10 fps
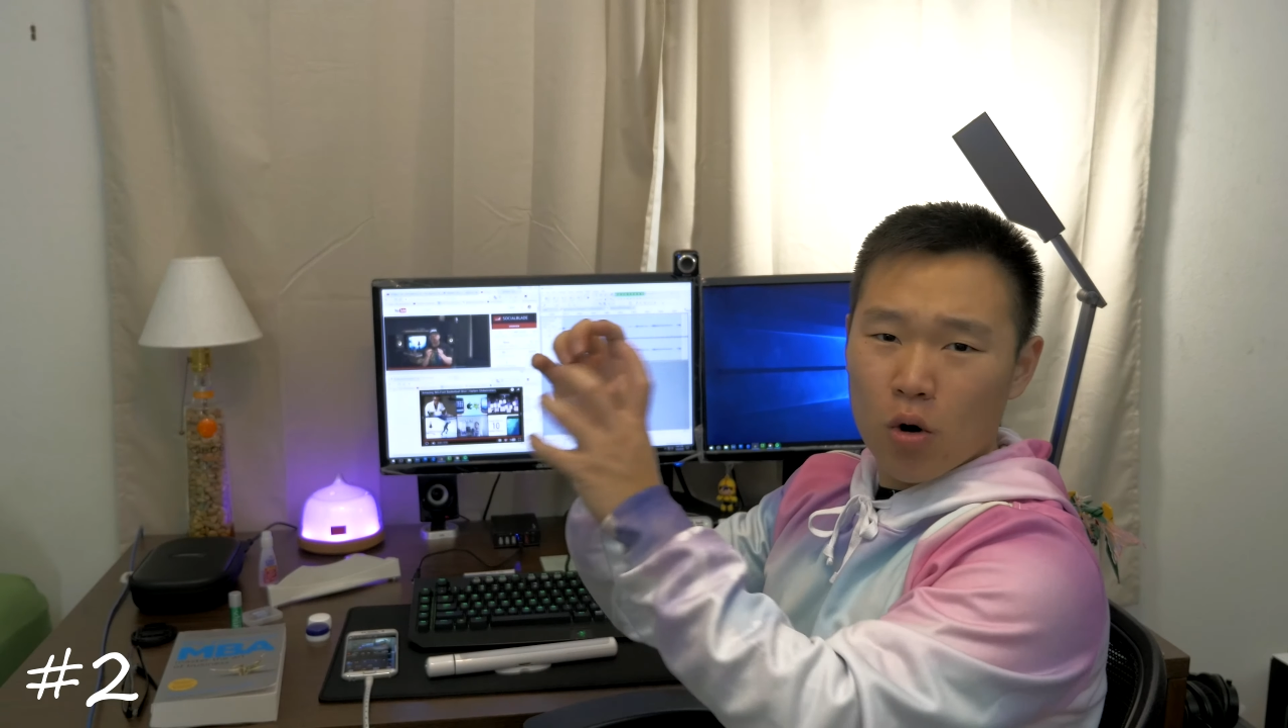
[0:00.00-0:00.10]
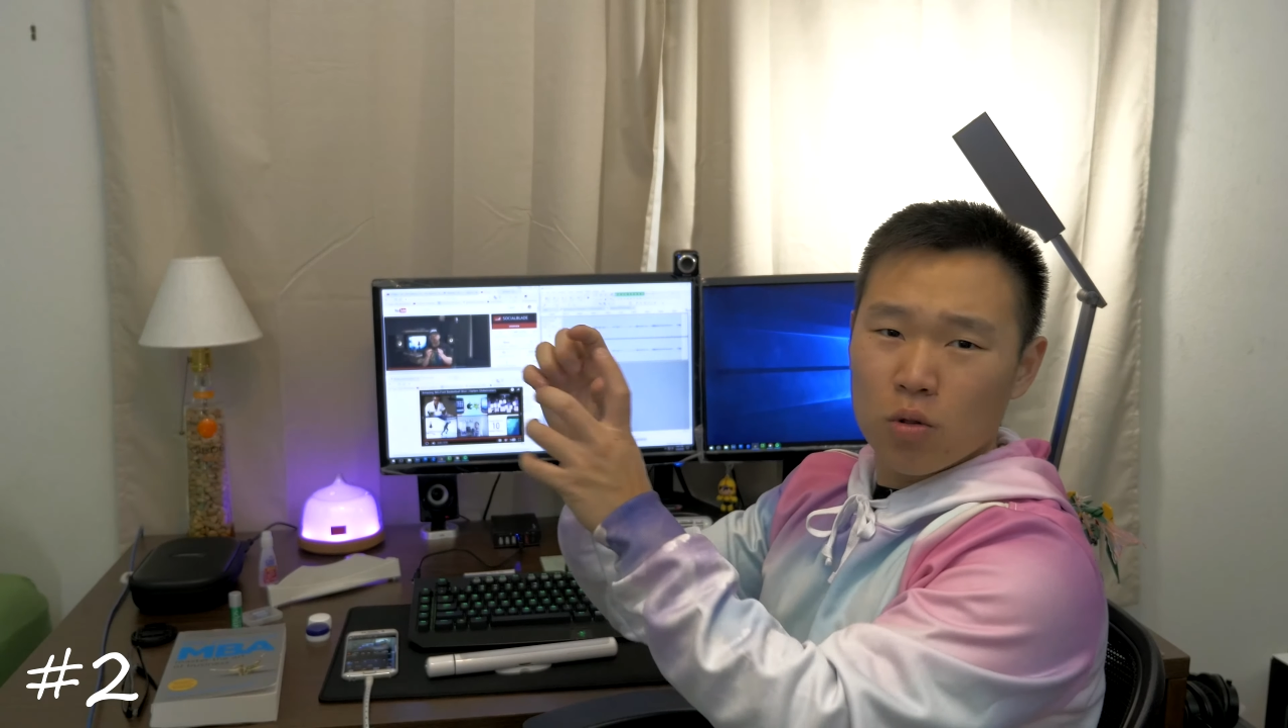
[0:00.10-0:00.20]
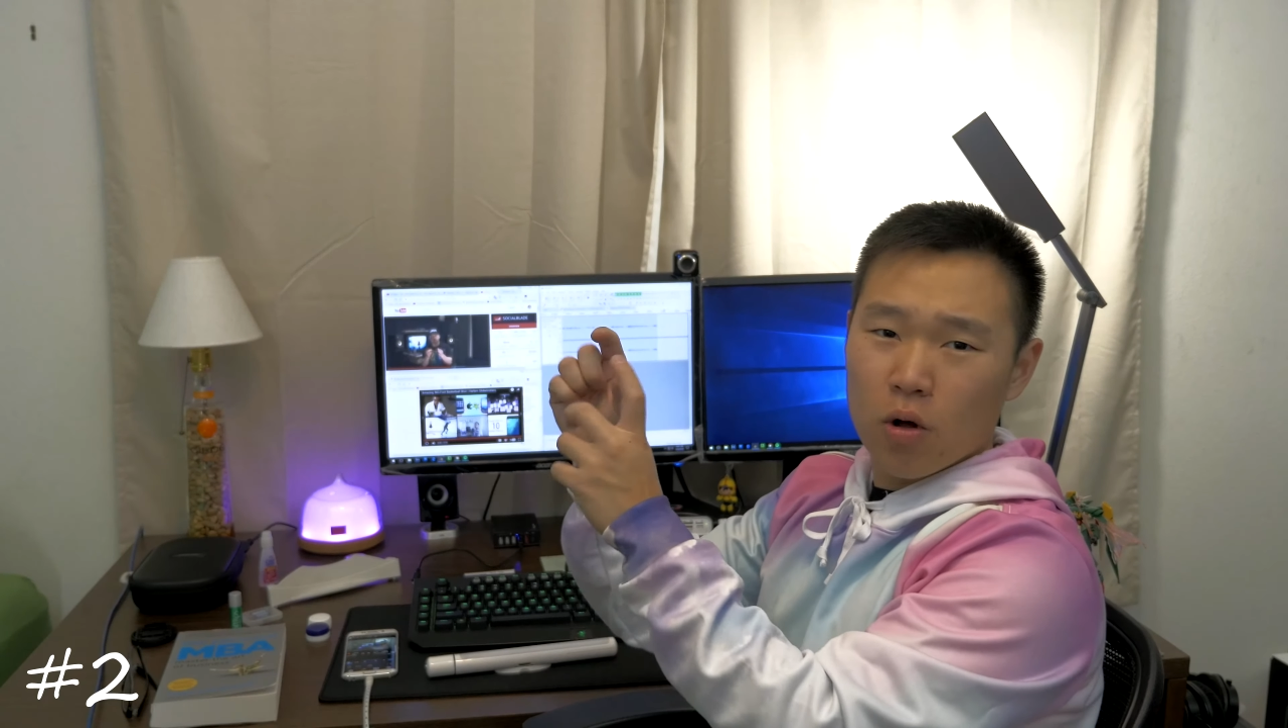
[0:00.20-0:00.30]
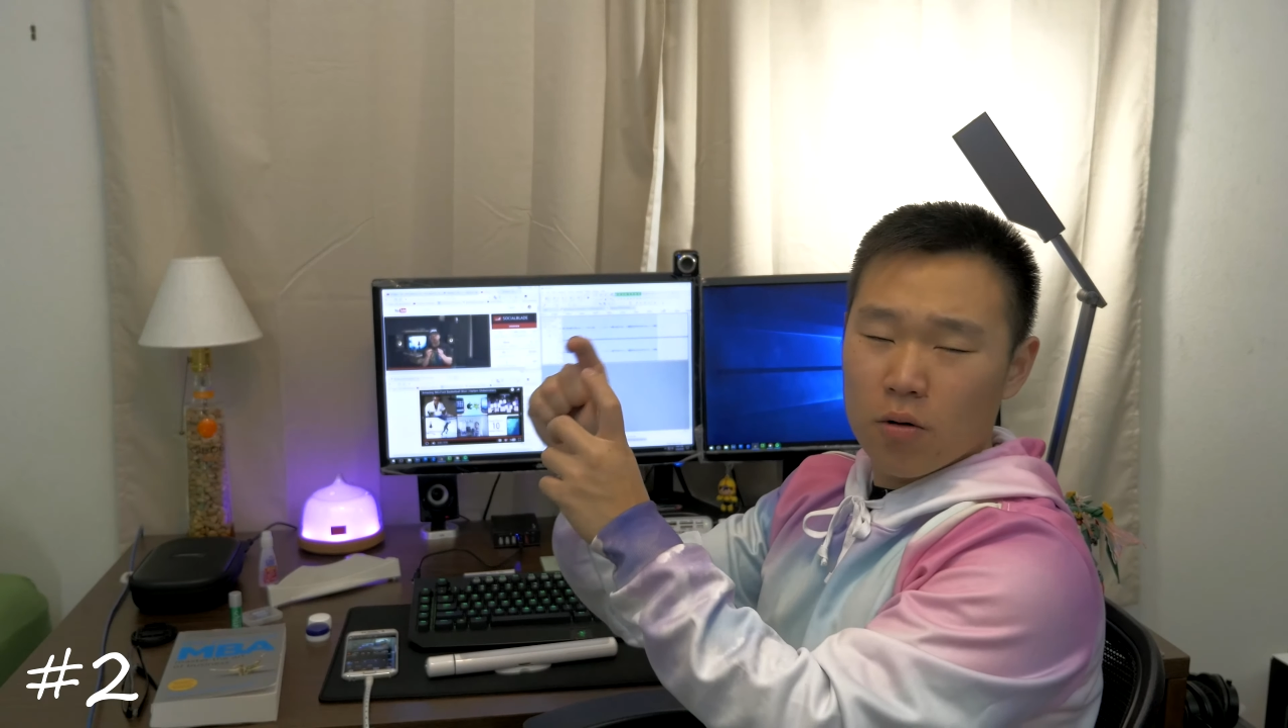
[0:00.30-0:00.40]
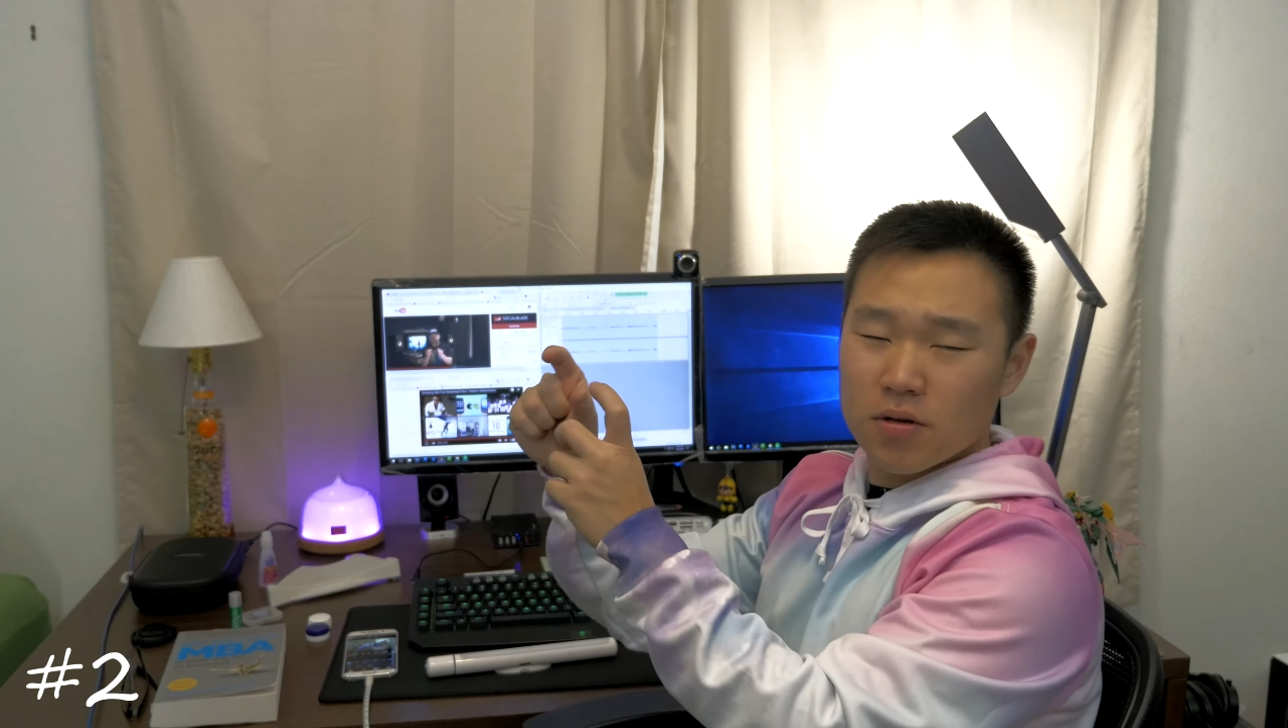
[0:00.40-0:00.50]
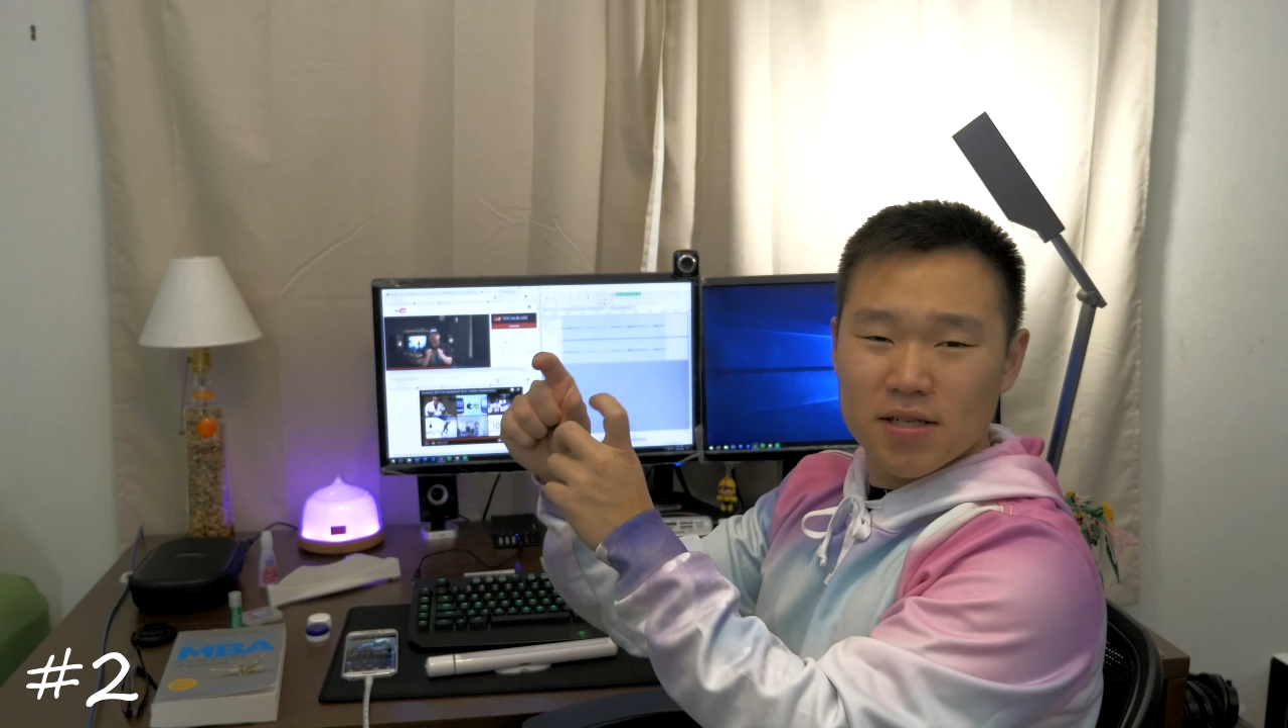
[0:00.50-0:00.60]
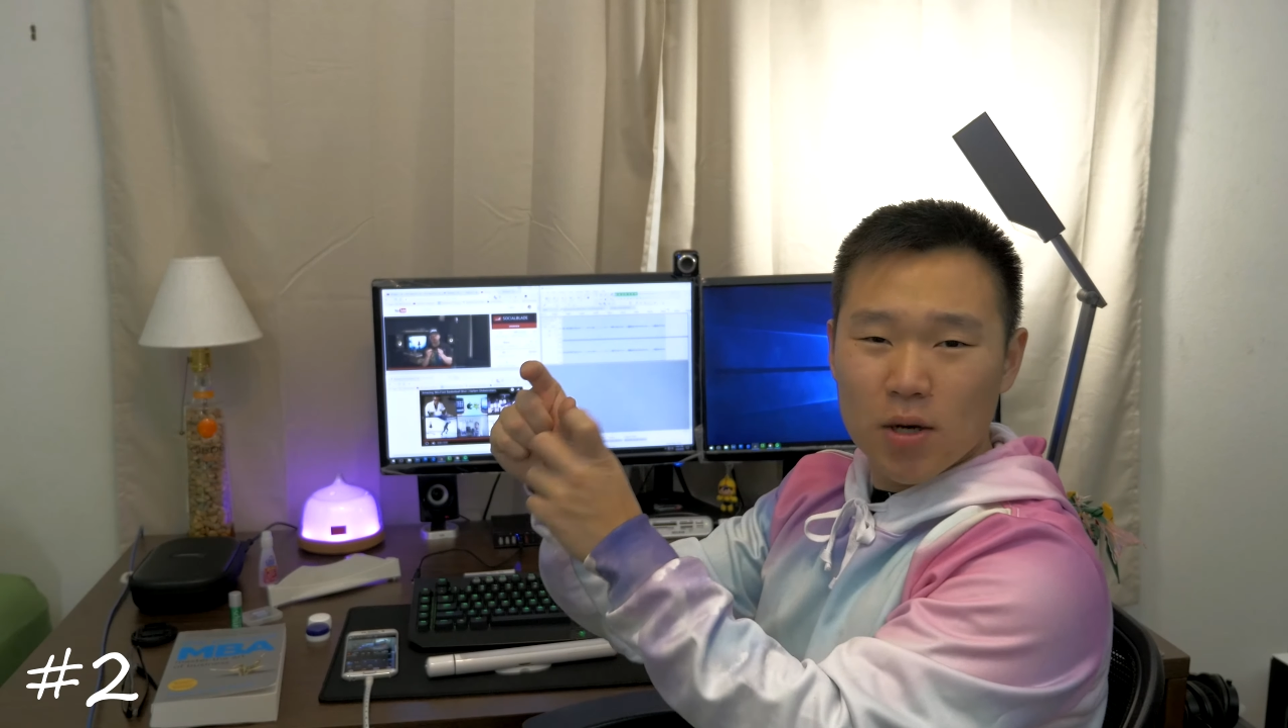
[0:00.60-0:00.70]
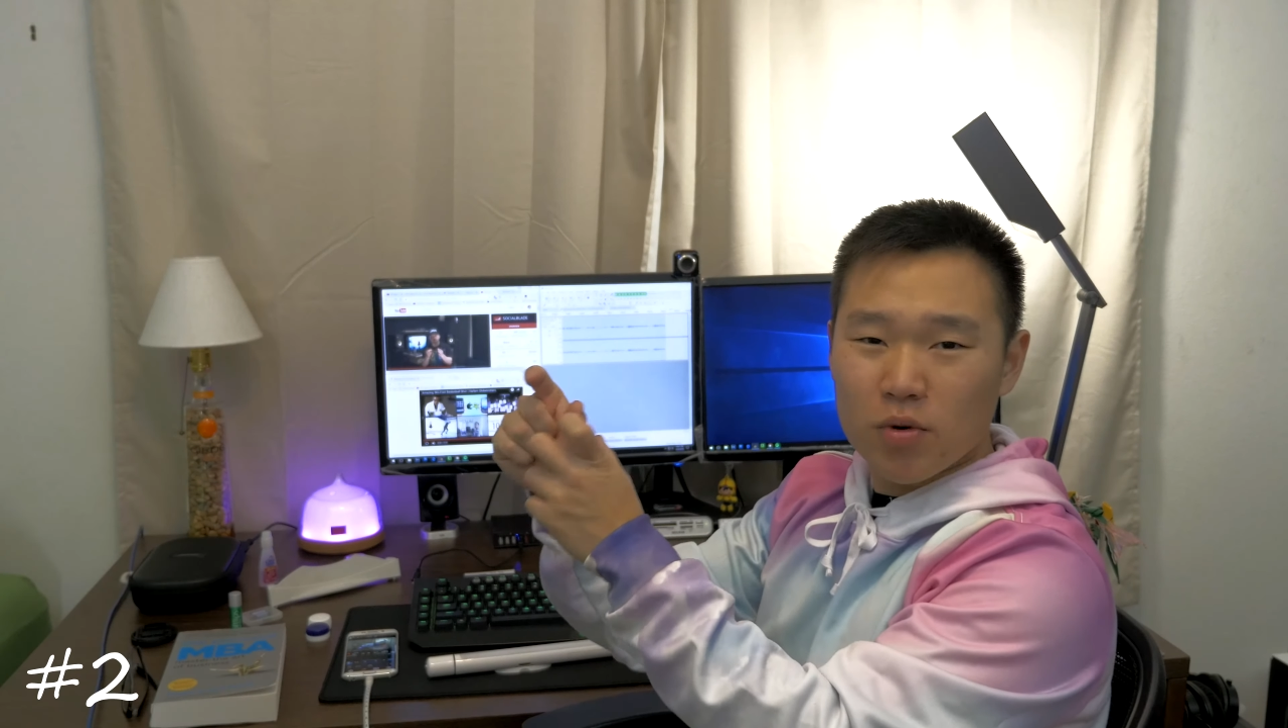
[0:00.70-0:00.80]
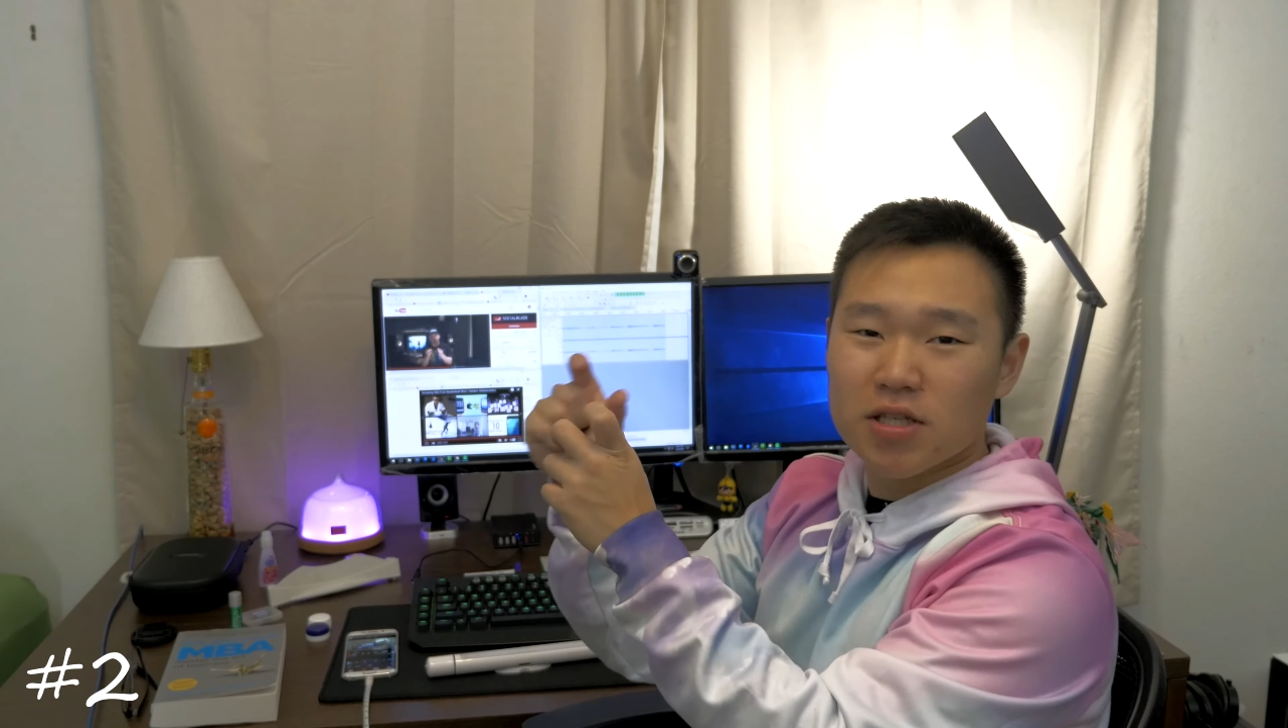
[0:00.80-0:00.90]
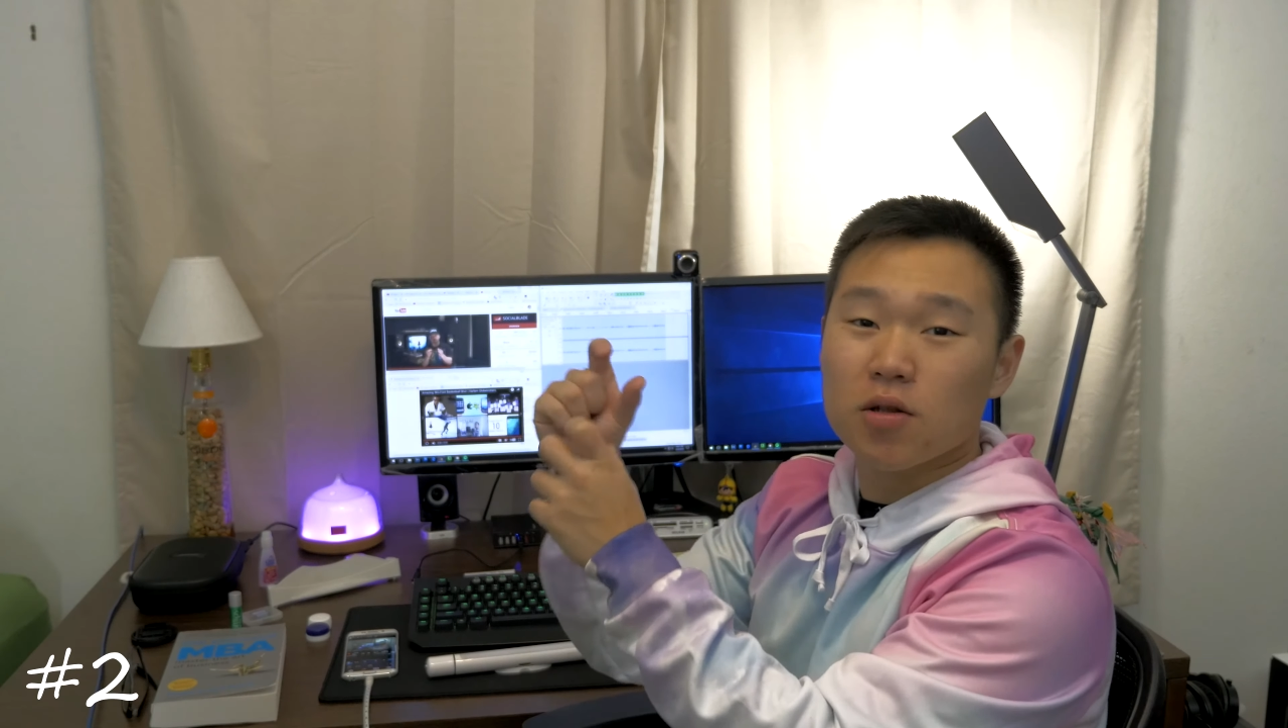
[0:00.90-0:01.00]
own
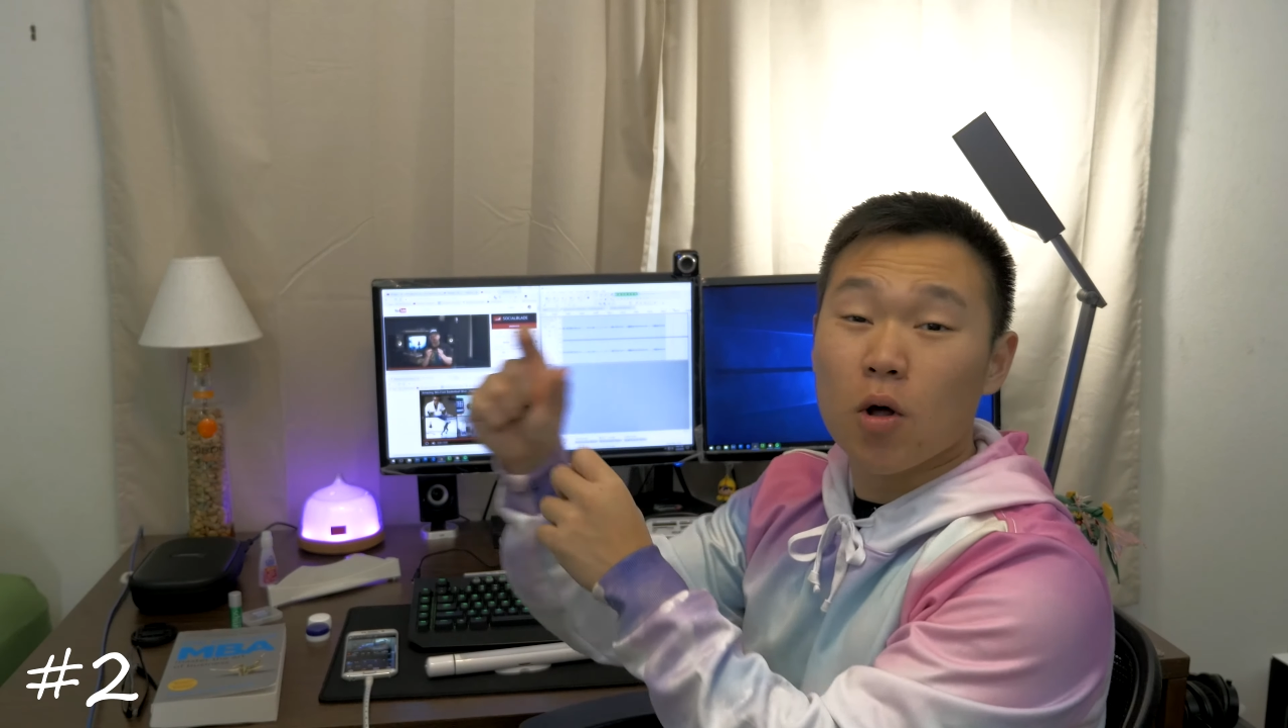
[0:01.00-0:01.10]
someone's